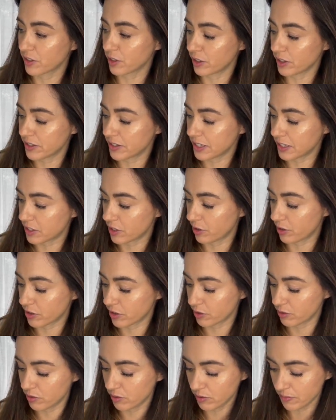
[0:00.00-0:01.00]
Thirsty
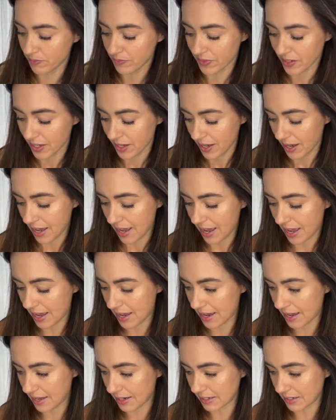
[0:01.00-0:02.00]
Turtle,
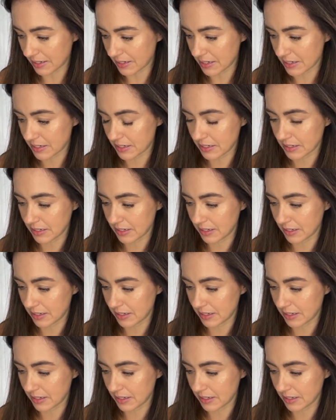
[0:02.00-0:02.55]
and